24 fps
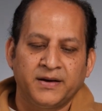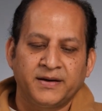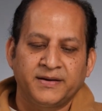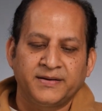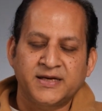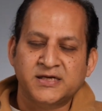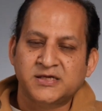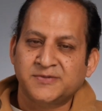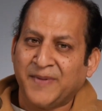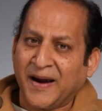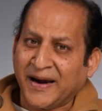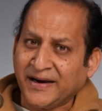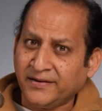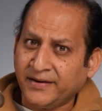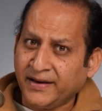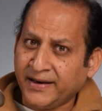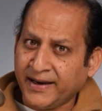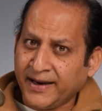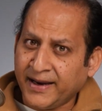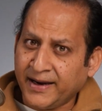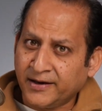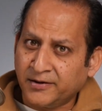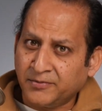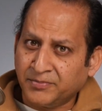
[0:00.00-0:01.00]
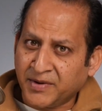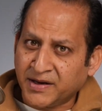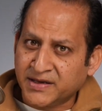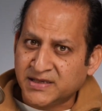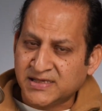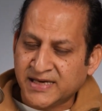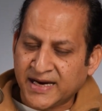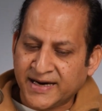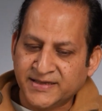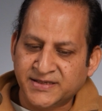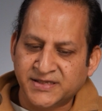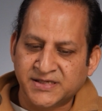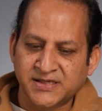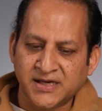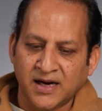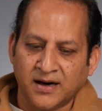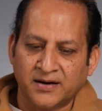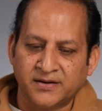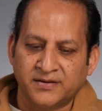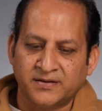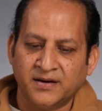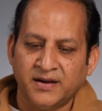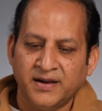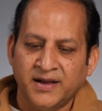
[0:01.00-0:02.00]
Despite the 8 months head
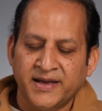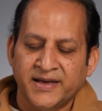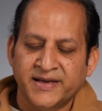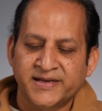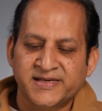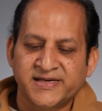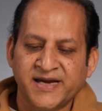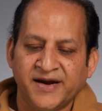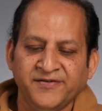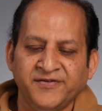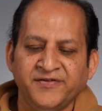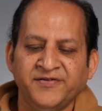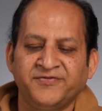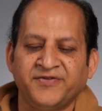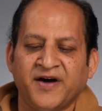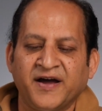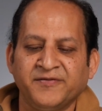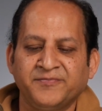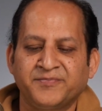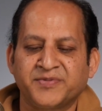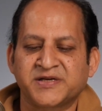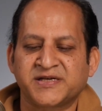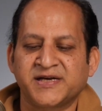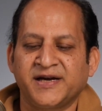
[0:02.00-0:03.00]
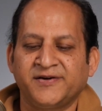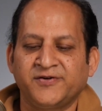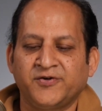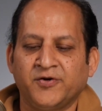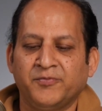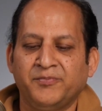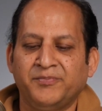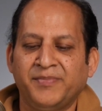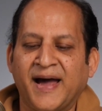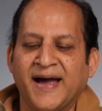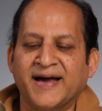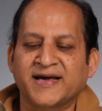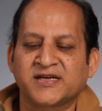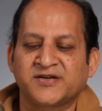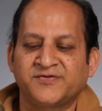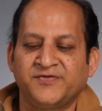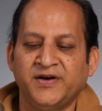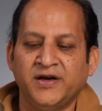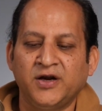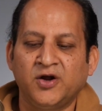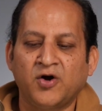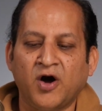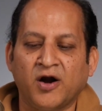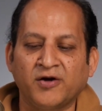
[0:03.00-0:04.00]
start, 75% of banks
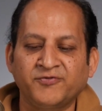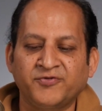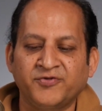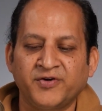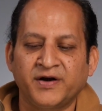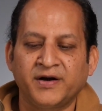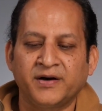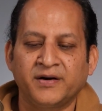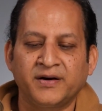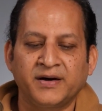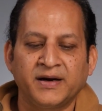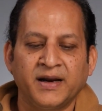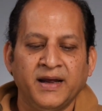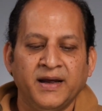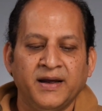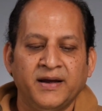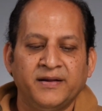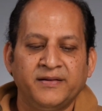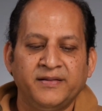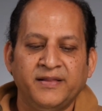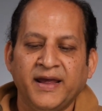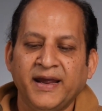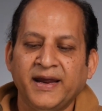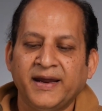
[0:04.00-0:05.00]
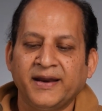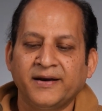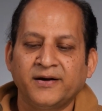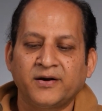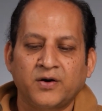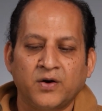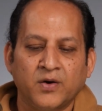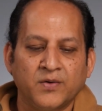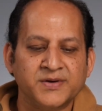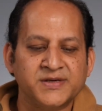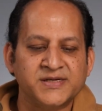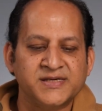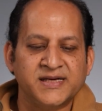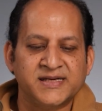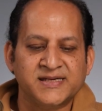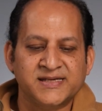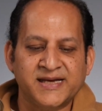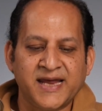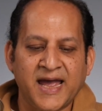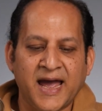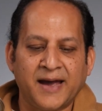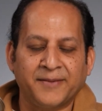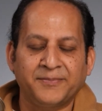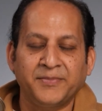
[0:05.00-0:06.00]
feel confident they can close this
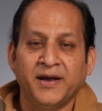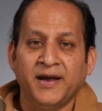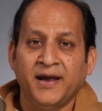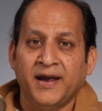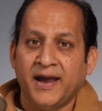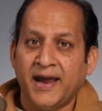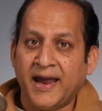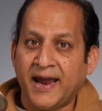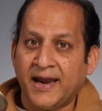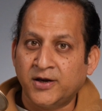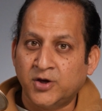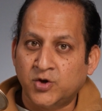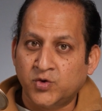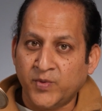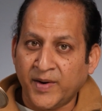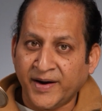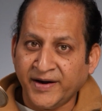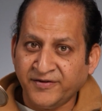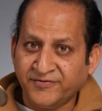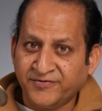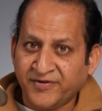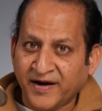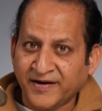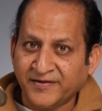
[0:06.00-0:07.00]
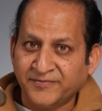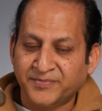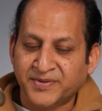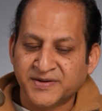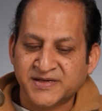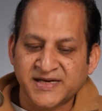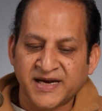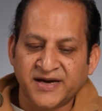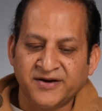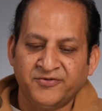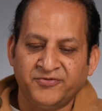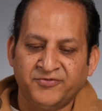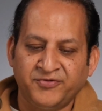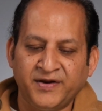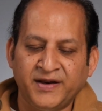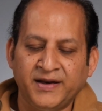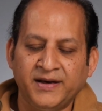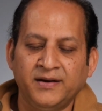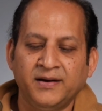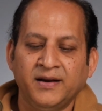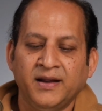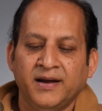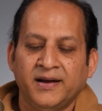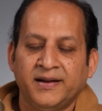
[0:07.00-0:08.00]
gap, and 25%
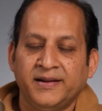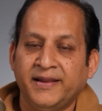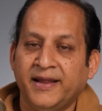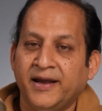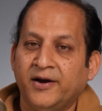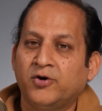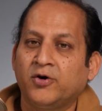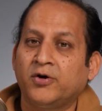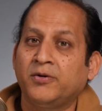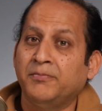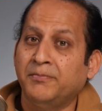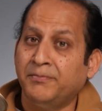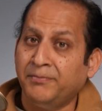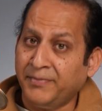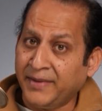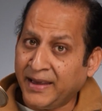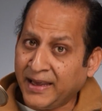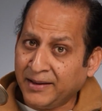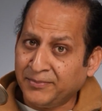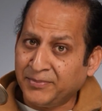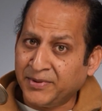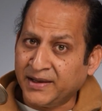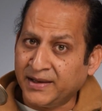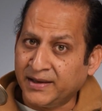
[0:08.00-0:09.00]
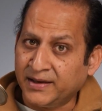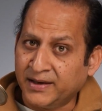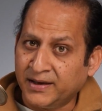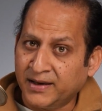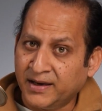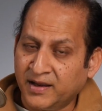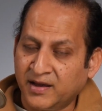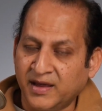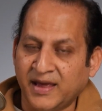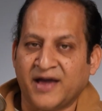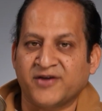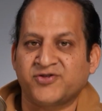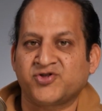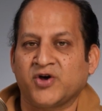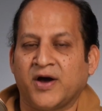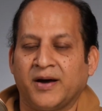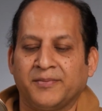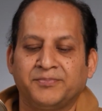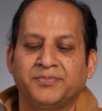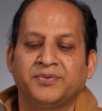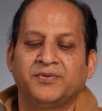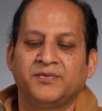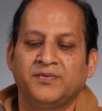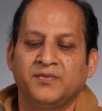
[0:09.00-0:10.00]
feel they could maybe catch
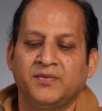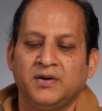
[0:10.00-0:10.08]
up.